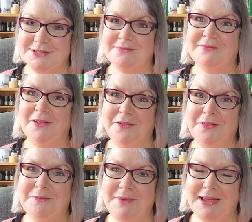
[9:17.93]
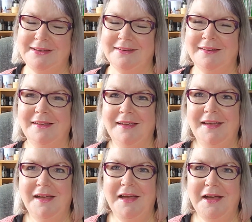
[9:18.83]
just follow the pattern
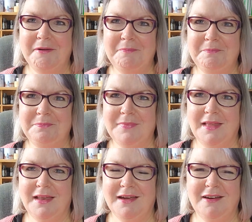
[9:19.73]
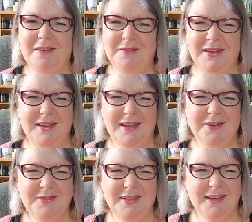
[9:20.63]
um, and I can't really I
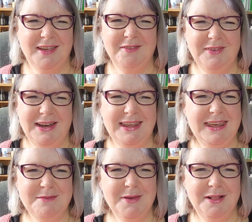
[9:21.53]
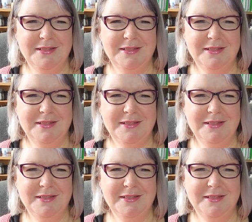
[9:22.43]
don't feel like I can really email